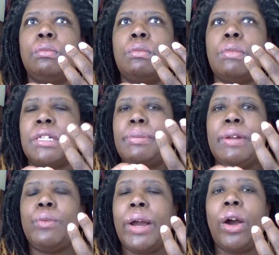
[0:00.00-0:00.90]

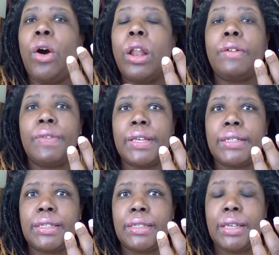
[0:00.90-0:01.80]
explain why all of
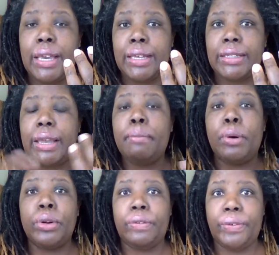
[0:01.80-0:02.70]
this is
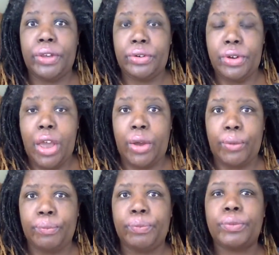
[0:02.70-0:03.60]
important for you to know.
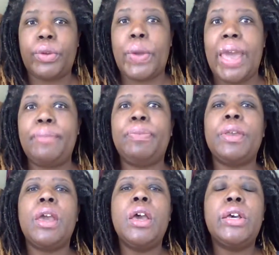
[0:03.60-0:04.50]
Okay?
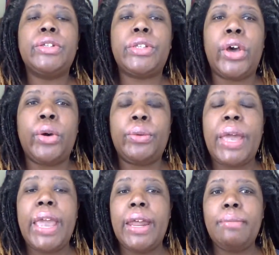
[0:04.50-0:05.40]
So,
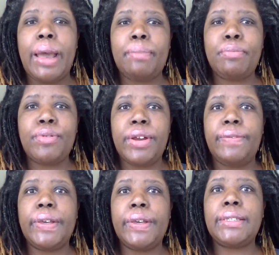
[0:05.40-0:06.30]
in my
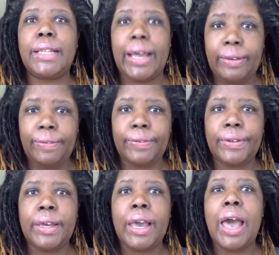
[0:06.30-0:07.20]
previous life,
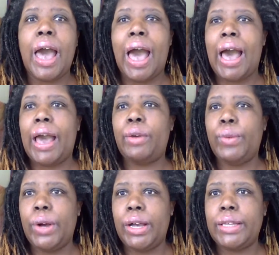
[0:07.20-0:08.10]
I
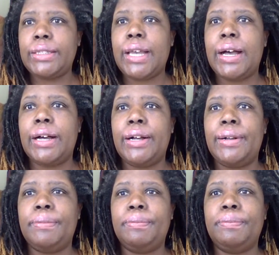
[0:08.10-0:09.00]
was,
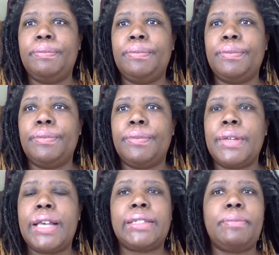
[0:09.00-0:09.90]

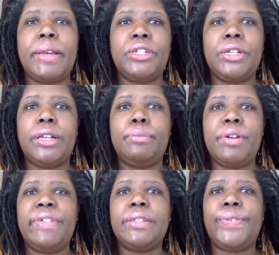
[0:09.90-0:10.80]
as I've mentioned in
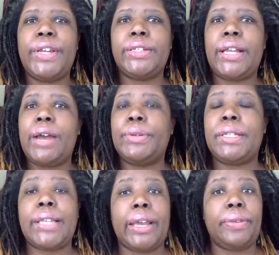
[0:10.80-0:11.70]
previous videos, that I was a
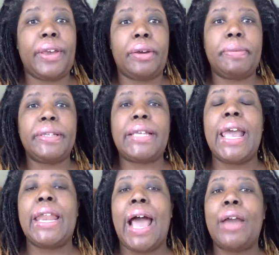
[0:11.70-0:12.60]
psychotherapist,
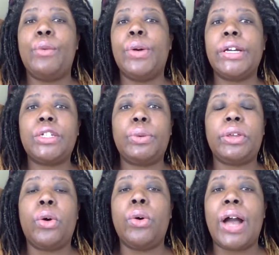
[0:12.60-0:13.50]
and I worked with
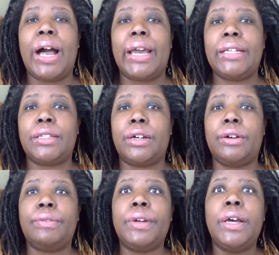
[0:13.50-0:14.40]
all kinds of